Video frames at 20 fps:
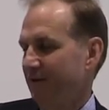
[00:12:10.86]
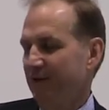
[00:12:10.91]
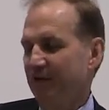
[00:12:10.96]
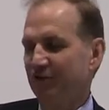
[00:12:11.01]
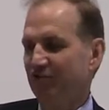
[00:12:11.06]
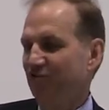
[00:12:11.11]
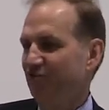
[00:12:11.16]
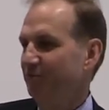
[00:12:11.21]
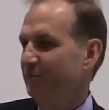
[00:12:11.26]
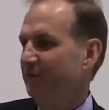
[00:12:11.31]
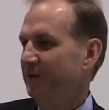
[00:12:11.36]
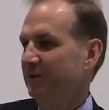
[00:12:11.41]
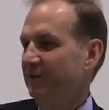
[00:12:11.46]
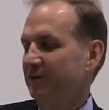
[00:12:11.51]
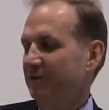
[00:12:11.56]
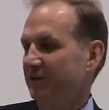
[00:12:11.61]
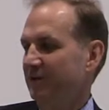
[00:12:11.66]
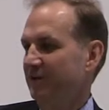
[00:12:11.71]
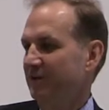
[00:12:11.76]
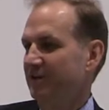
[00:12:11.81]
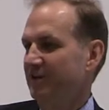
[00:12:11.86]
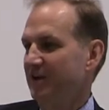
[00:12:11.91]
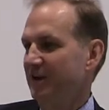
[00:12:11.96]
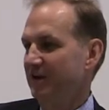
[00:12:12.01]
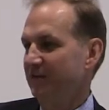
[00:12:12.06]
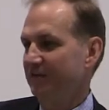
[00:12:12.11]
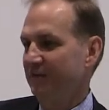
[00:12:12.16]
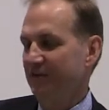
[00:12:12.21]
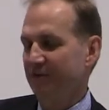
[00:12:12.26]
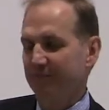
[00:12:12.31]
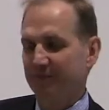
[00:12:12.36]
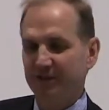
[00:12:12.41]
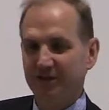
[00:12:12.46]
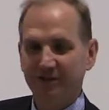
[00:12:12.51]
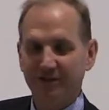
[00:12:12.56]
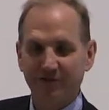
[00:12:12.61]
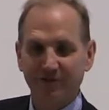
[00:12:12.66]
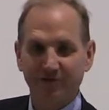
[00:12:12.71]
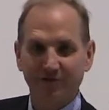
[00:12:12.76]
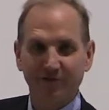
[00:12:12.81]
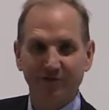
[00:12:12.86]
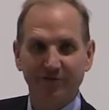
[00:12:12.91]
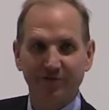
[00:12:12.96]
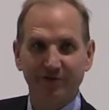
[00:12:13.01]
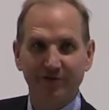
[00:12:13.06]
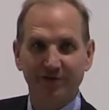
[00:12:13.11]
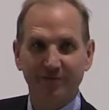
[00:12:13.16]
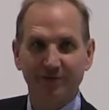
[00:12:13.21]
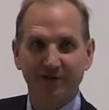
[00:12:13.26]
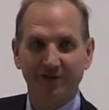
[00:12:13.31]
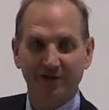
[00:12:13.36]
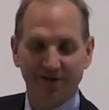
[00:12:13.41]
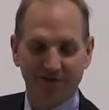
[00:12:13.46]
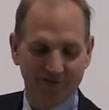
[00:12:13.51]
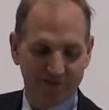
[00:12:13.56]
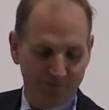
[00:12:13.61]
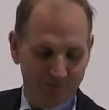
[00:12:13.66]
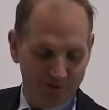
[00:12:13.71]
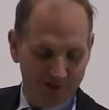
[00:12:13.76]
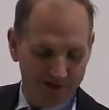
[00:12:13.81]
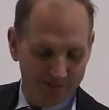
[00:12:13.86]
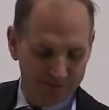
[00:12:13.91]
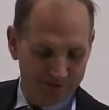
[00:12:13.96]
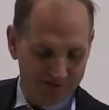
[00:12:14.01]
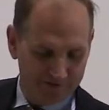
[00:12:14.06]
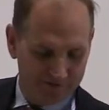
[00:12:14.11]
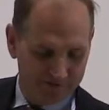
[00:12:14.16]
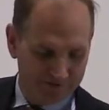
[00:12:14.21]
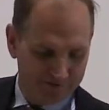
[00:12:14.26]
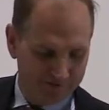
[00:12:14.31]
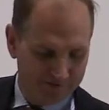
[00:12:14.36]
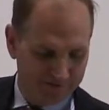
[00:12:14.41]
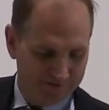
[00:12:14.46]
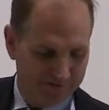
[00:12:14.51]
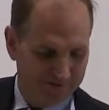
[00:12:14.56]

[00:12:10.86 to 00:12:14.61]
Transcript: Ishmael could never be the fulfillment of the promise.